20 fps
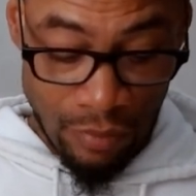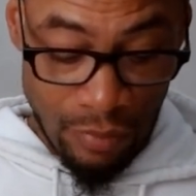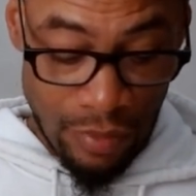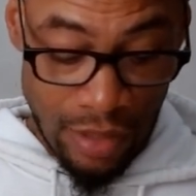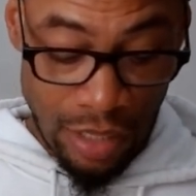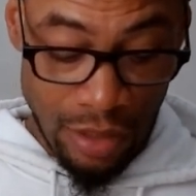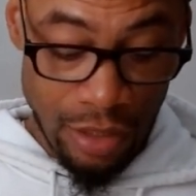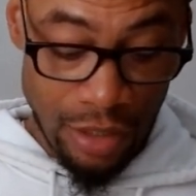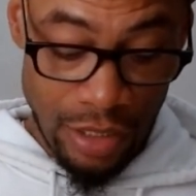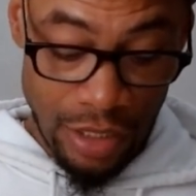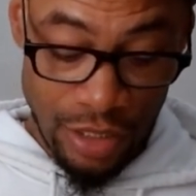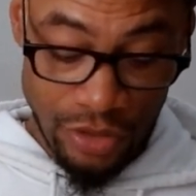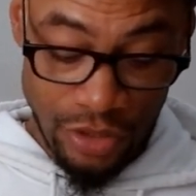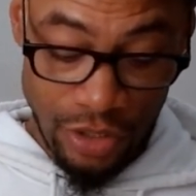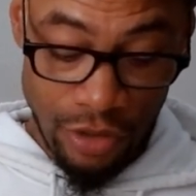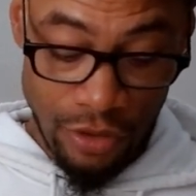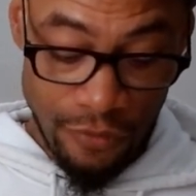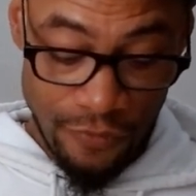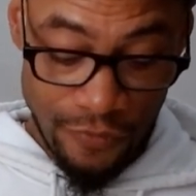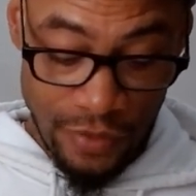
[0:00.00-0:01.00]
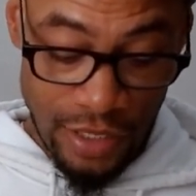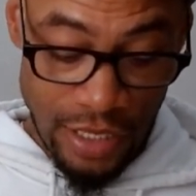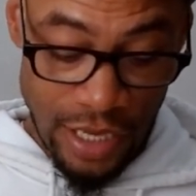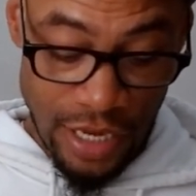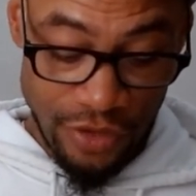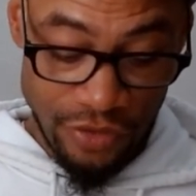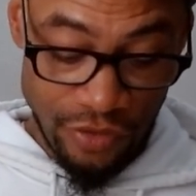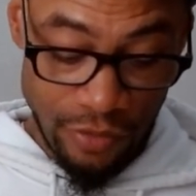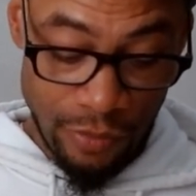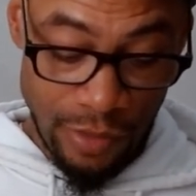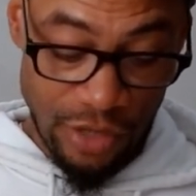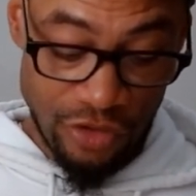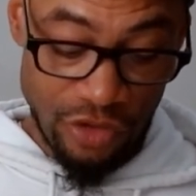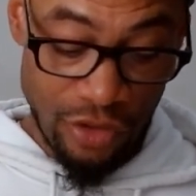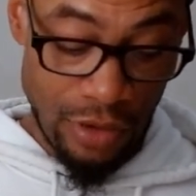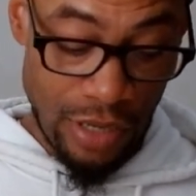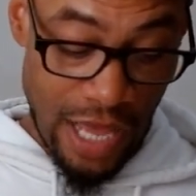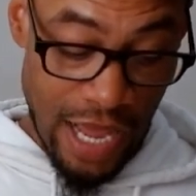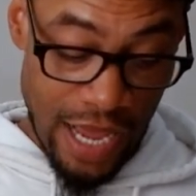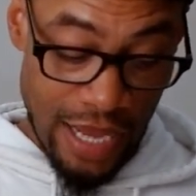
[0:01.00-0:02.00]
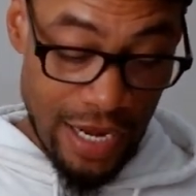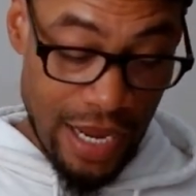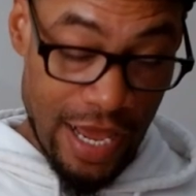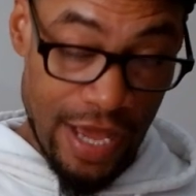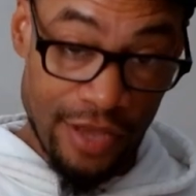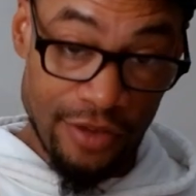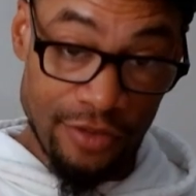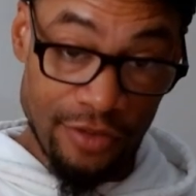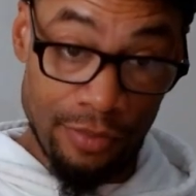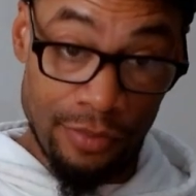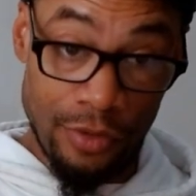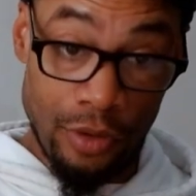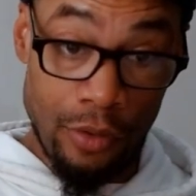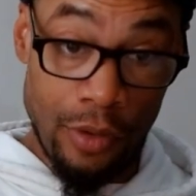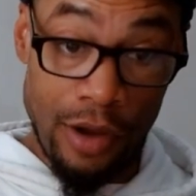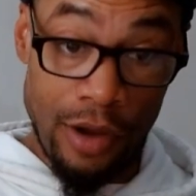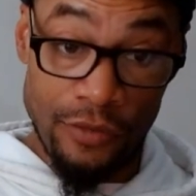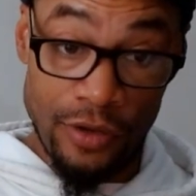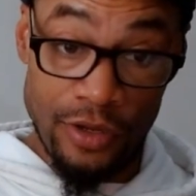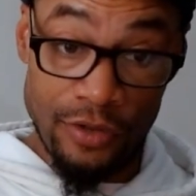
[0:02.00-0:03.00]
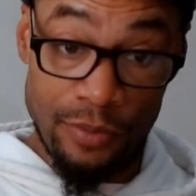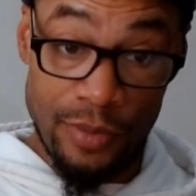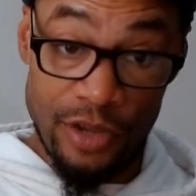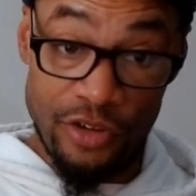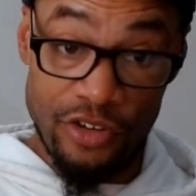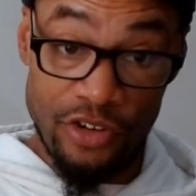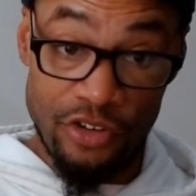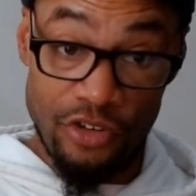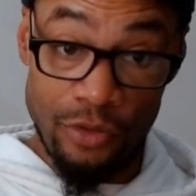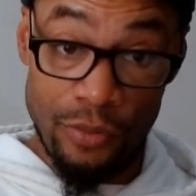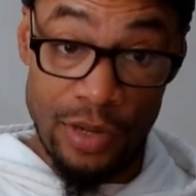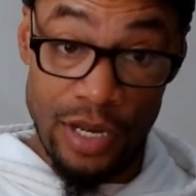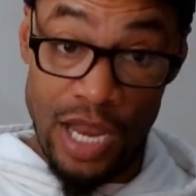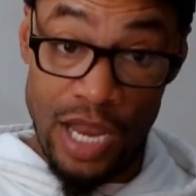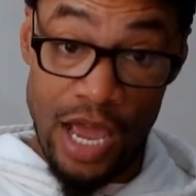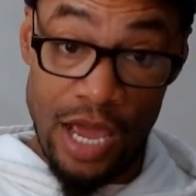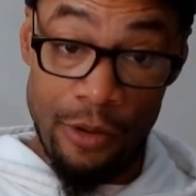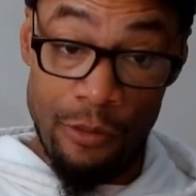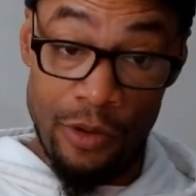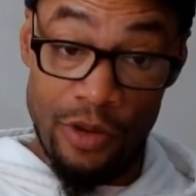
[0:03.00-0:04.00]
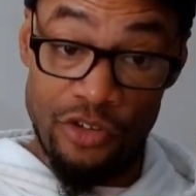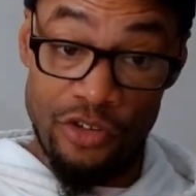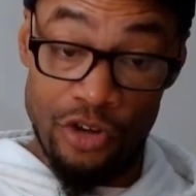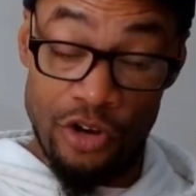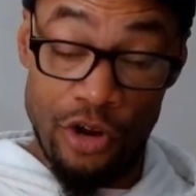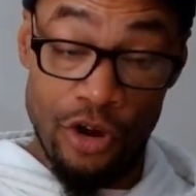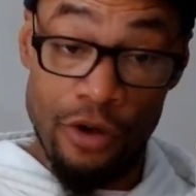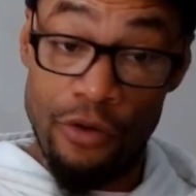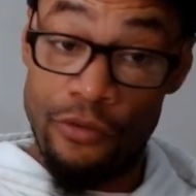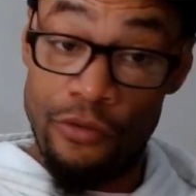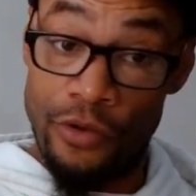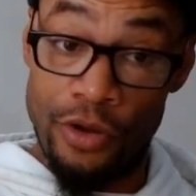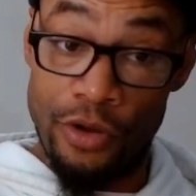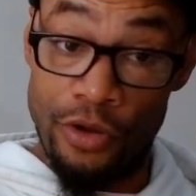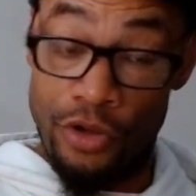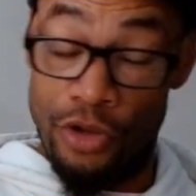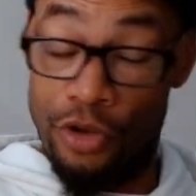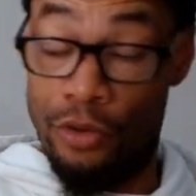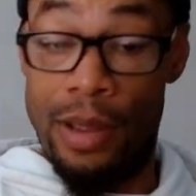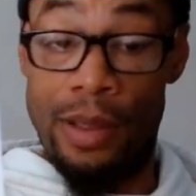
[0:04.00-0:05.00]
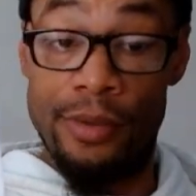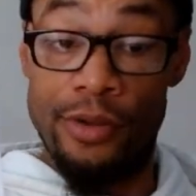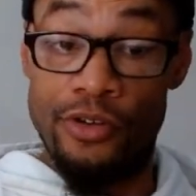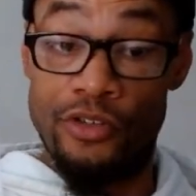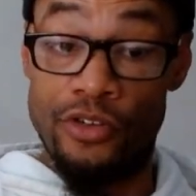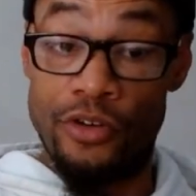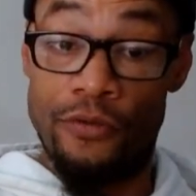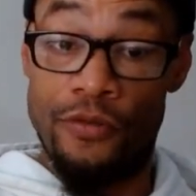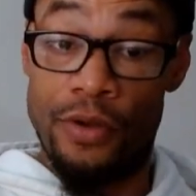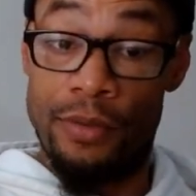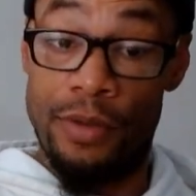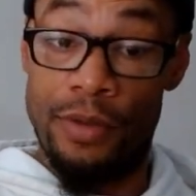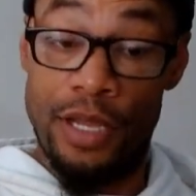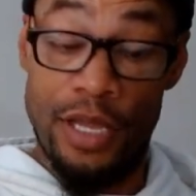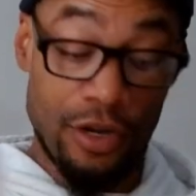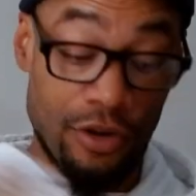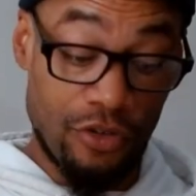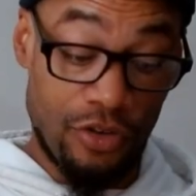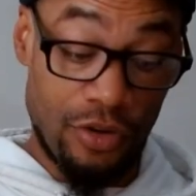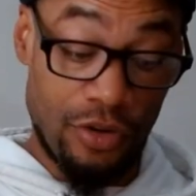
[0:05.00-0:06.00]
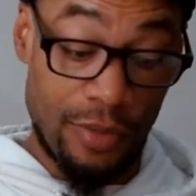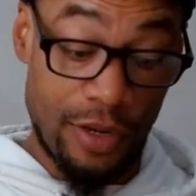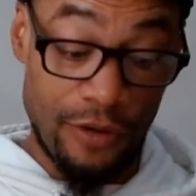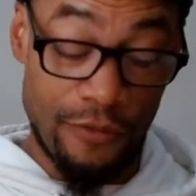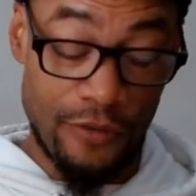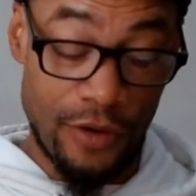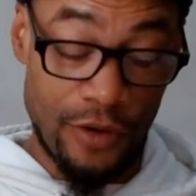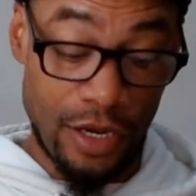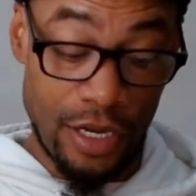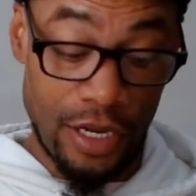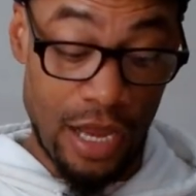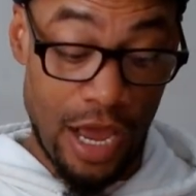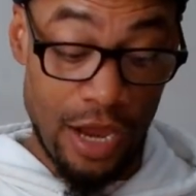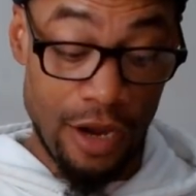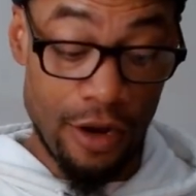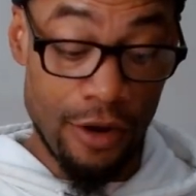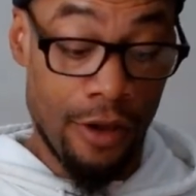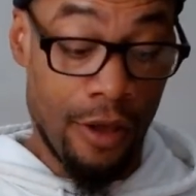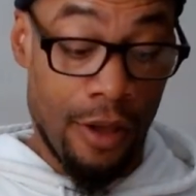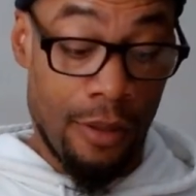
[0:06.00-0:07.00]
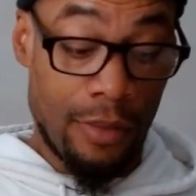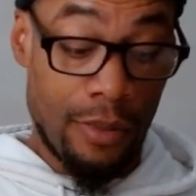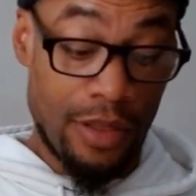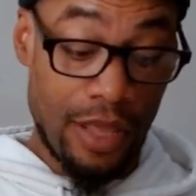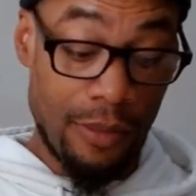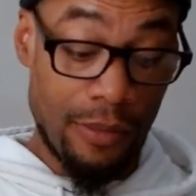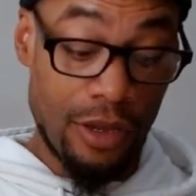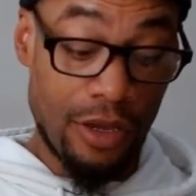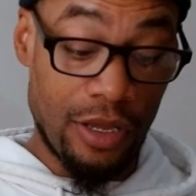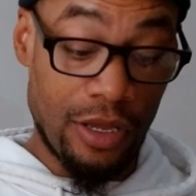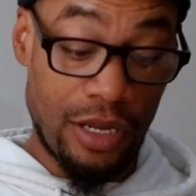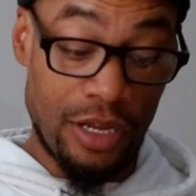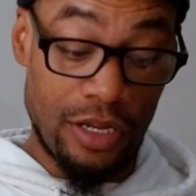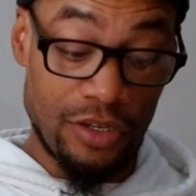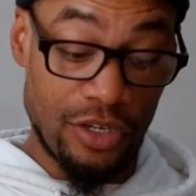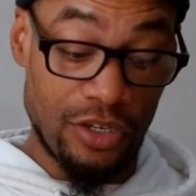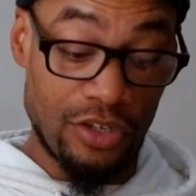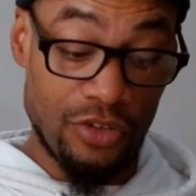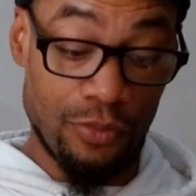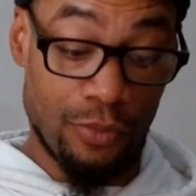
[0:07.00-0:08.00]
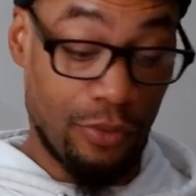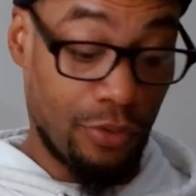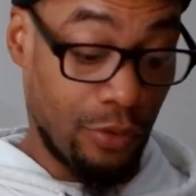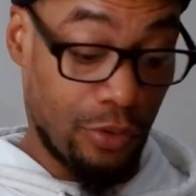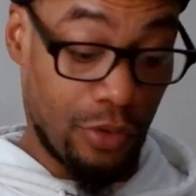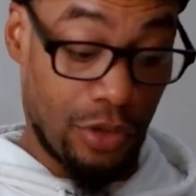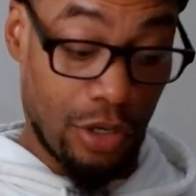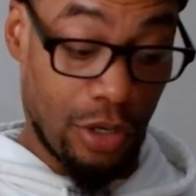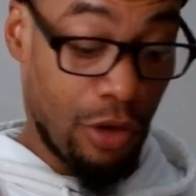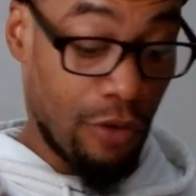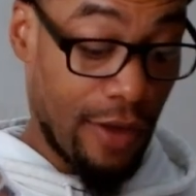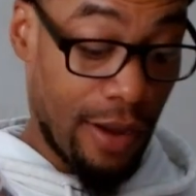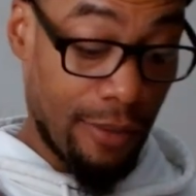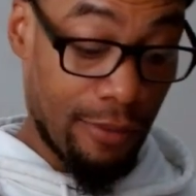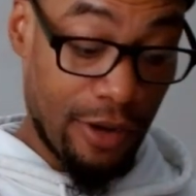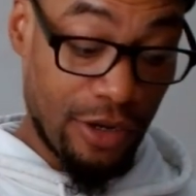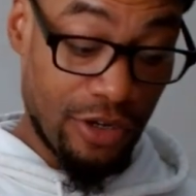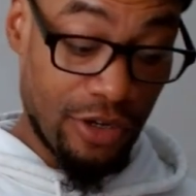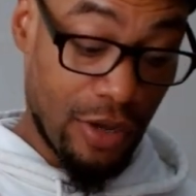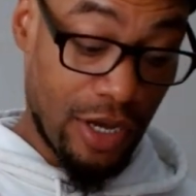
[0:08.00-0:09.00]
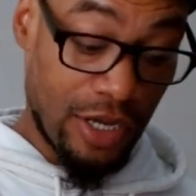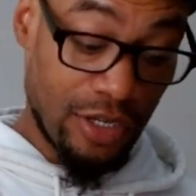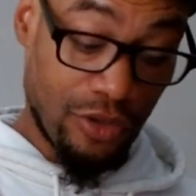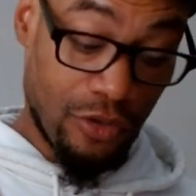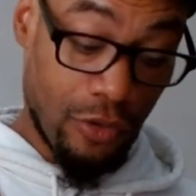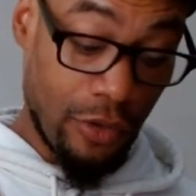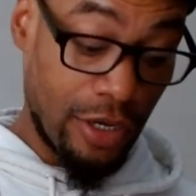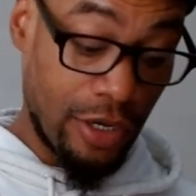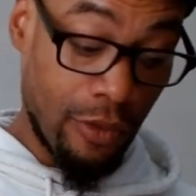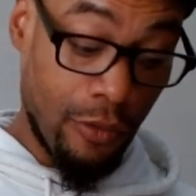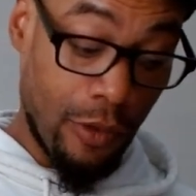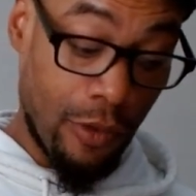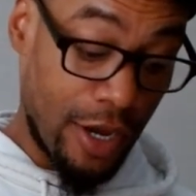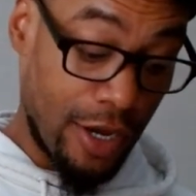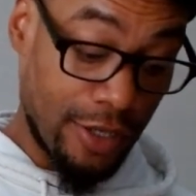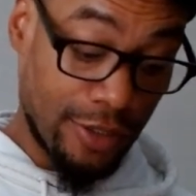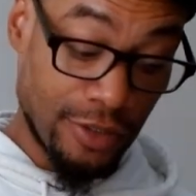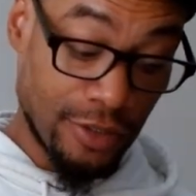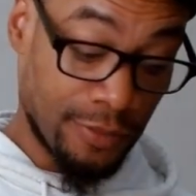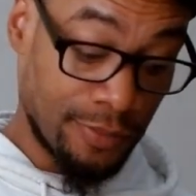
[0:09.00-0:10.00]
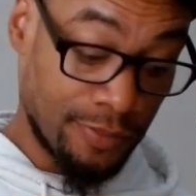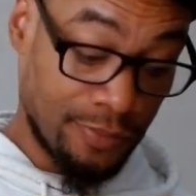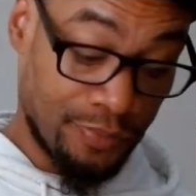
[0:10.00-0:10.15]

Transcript: They're looking into your affiliation, whether your lying ass, whoever this bitch is you've been lying with, your girlfriend or you, maybe it's your feminine energy being a fucking liar. But they've been looking into this with the low vibrational ass Queen of Wands.